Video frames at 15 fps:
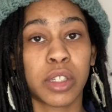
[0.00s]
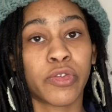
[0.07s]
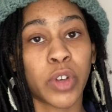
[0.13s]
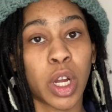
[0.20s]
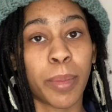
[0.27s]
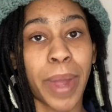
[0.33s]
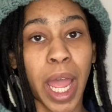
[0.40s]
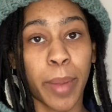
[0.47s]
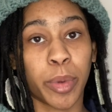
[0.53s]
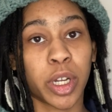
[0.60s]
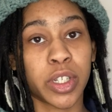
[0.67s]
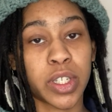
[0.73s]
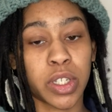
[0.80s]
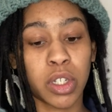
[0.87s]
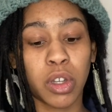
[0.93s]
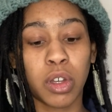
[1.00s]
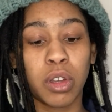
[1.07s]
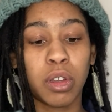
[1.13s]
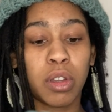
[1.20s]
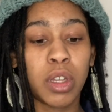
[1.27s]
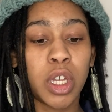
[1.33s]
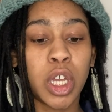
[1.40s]
for my
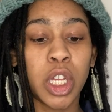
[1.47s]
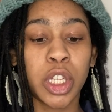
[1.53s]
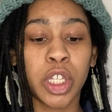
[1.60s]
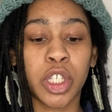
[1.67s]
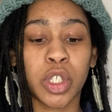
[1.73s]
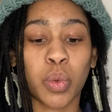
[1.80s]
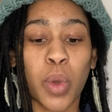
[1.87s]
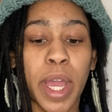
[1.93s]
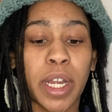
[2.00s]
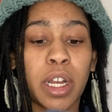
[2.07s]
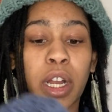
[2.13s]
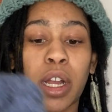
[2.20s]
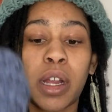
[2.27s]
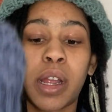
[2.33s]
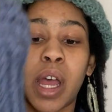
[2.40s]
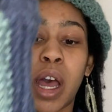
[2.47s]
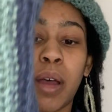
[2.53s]
personal sweater.